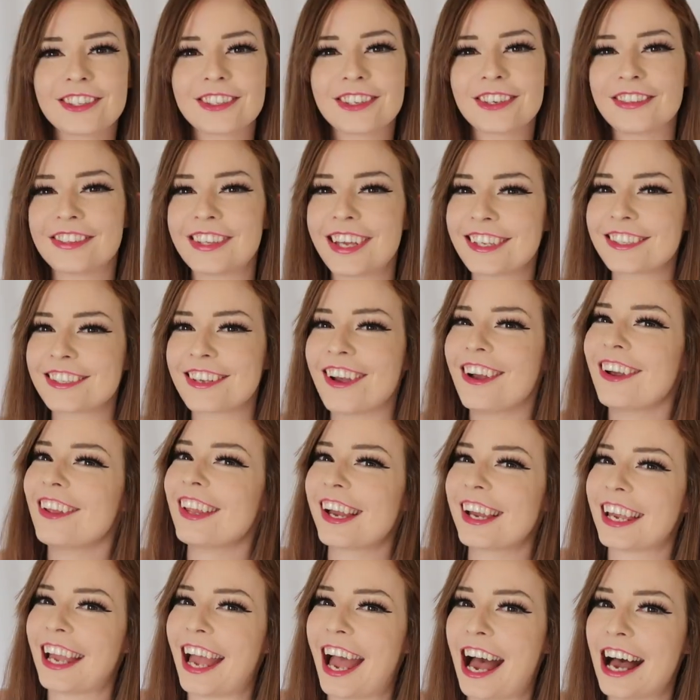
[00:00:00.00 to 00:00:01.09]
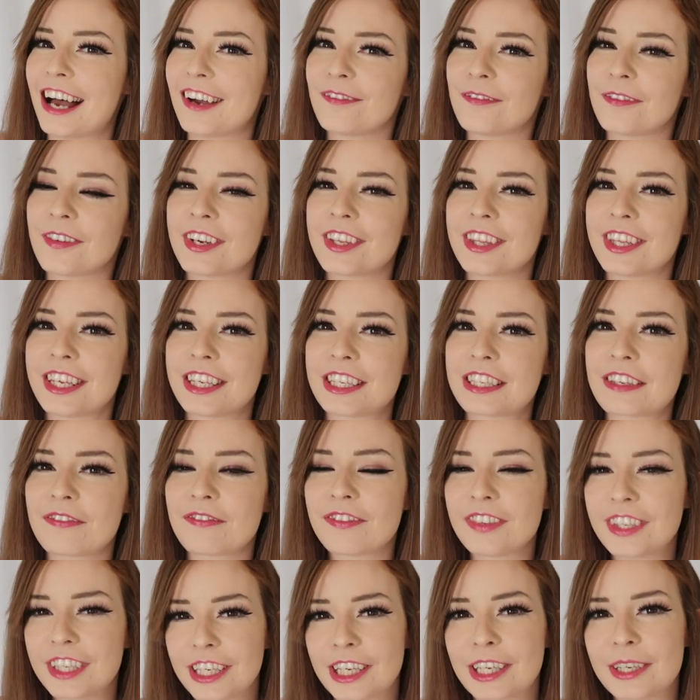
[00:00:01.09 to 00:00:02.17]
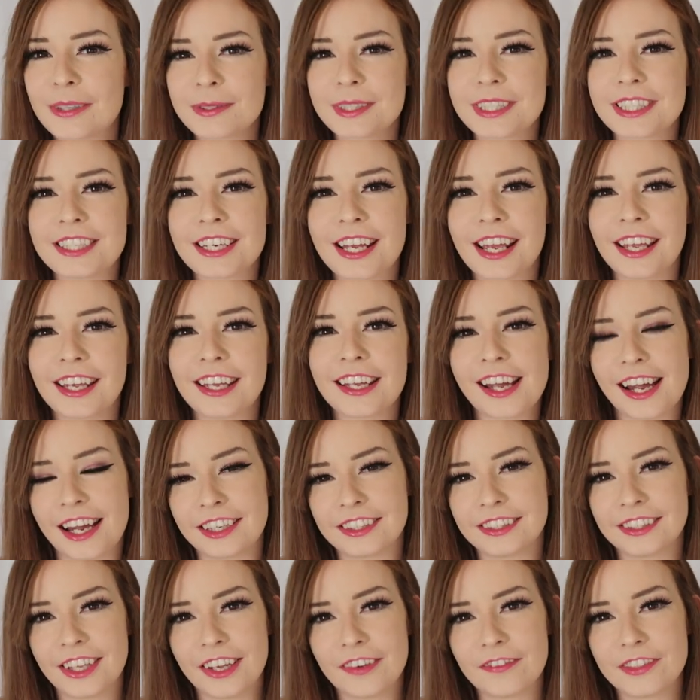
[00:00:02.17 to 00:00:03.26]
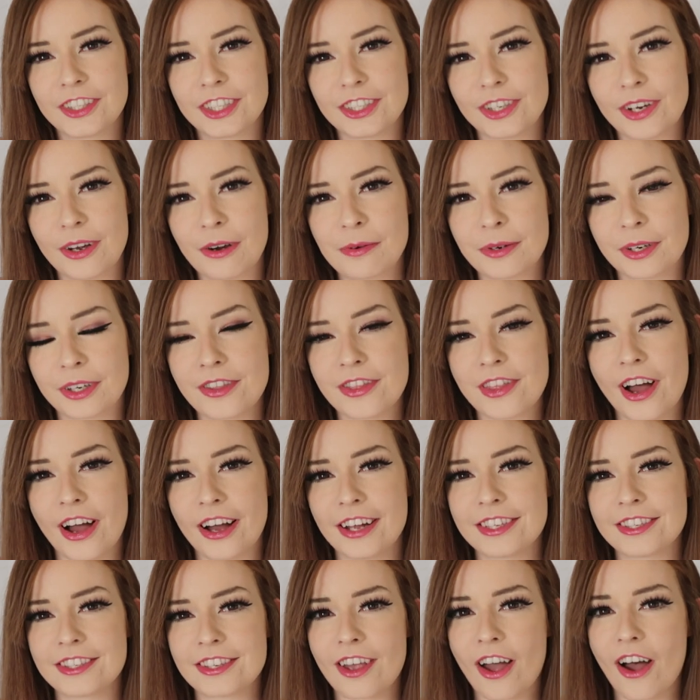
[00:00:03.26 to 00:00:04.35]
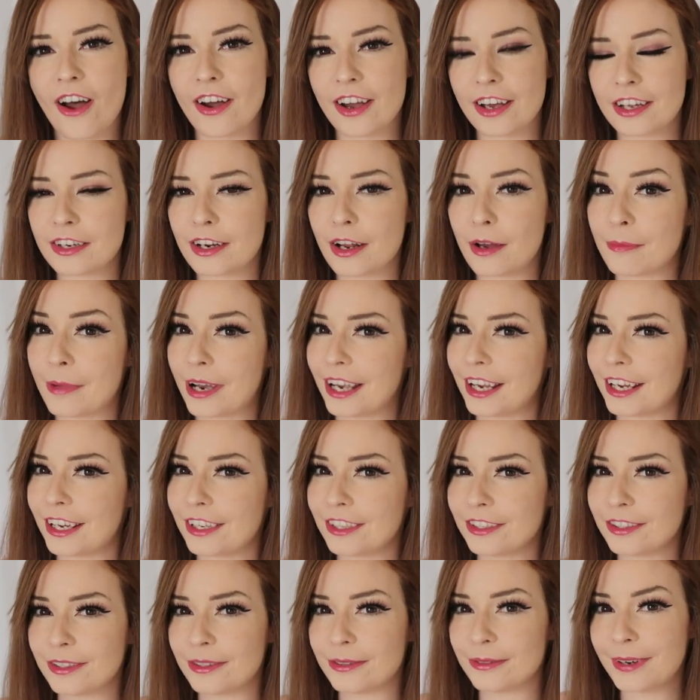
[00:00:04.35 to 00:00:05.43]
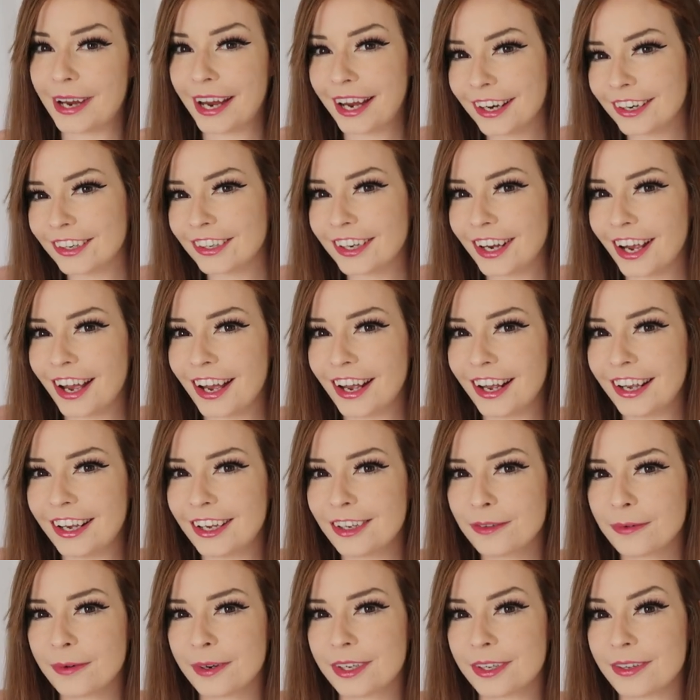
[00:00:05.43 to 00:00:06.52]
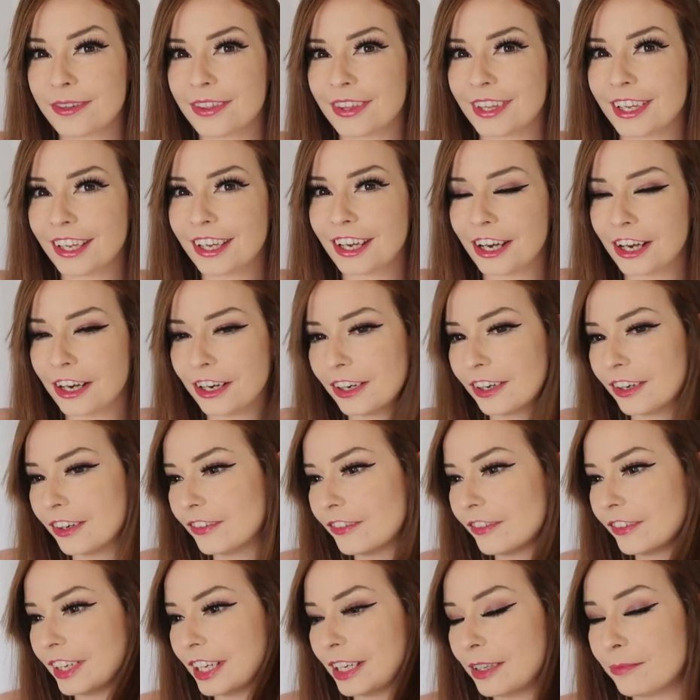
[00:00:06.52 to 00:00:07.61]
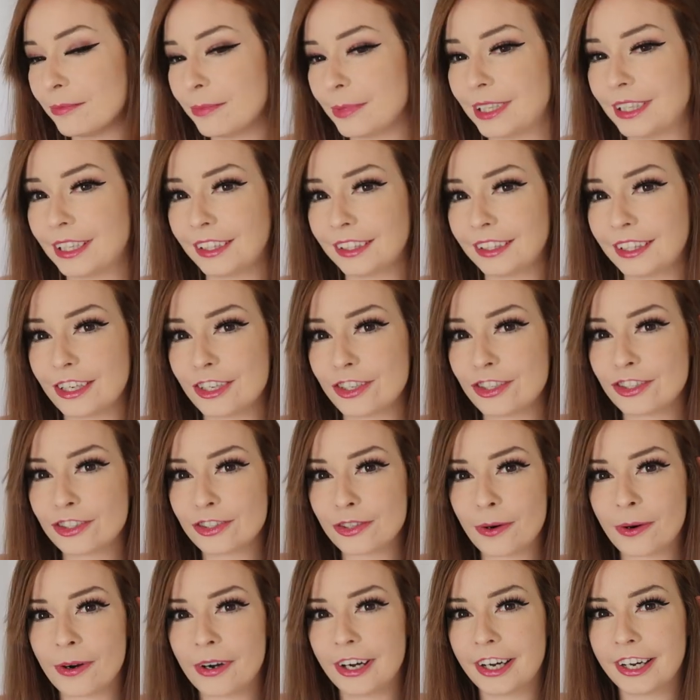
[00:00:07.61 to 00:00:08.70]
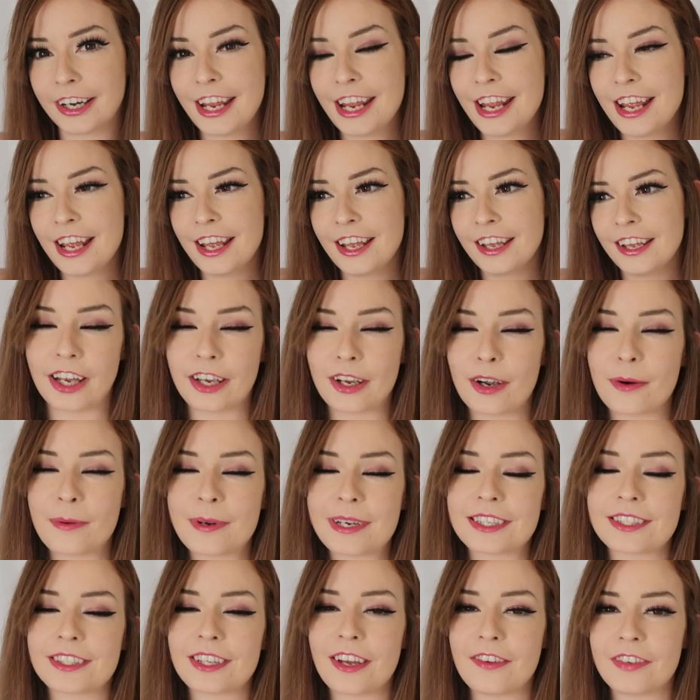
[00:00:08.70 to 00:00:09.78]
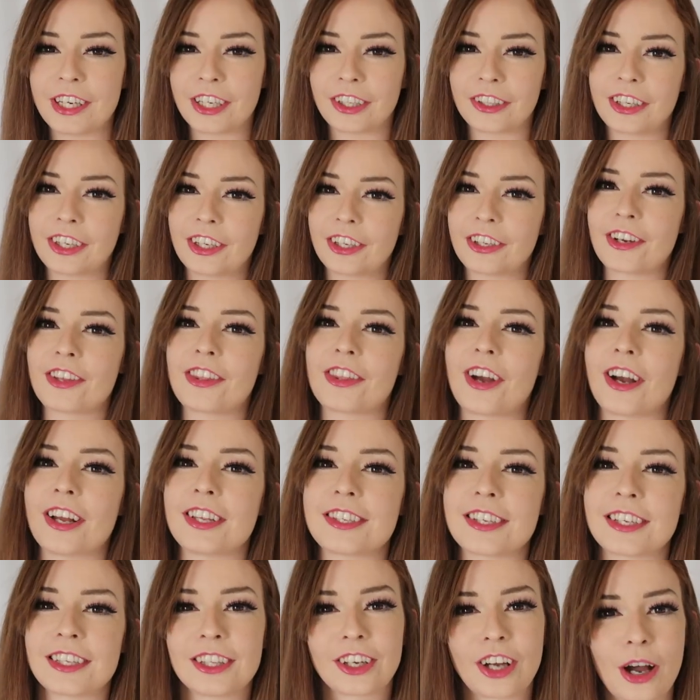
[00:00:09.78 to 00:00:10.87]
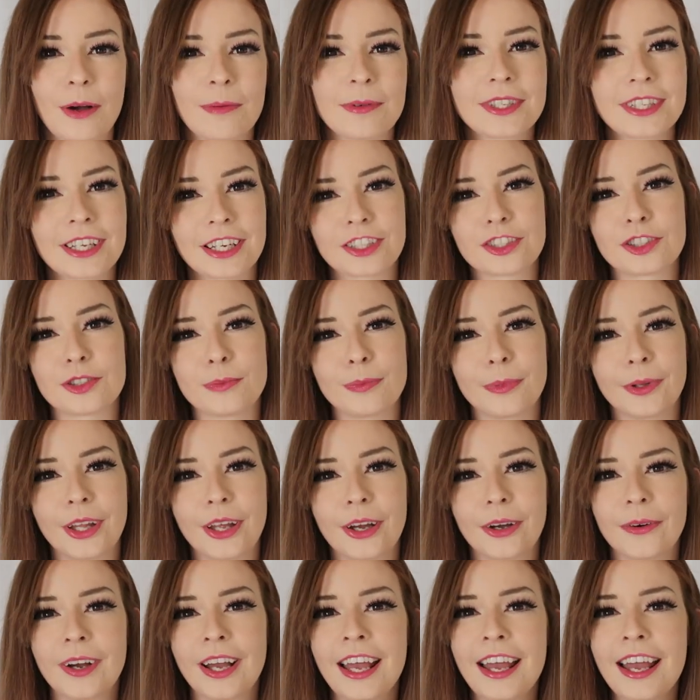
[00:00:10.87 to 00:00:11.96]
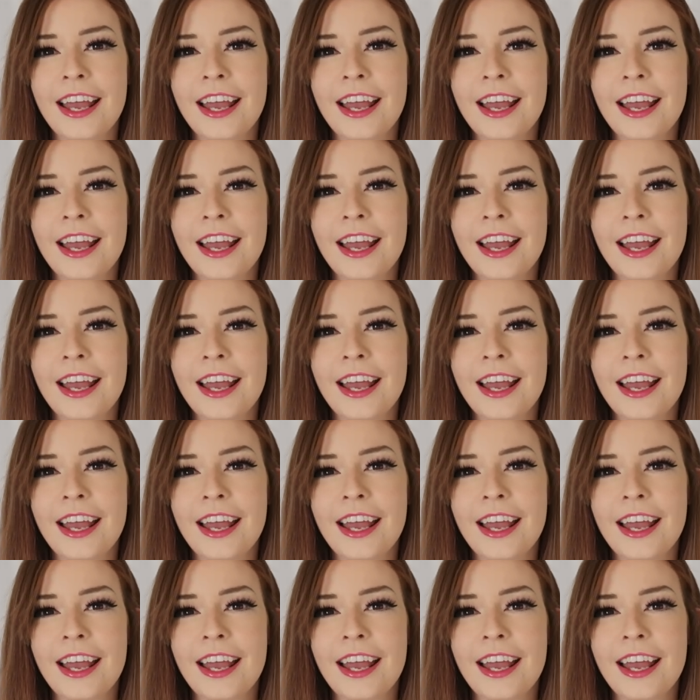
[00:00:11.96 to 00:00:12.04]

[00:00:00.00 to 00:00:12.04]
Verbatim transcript: So that's all I have for this video today. I'd love to know your thoughts on my new haircut, what you think of it being this short. I always love hearing your thoughts in the comment section below.